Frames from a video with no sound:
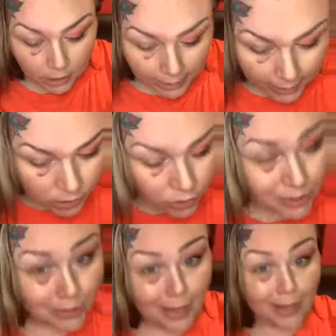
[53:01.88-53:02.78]
legs are
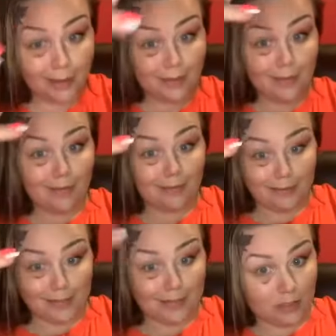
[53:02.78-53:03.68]
still like
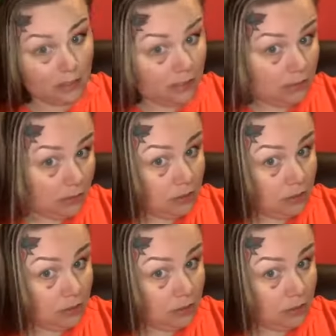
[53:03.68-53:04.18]
this tall.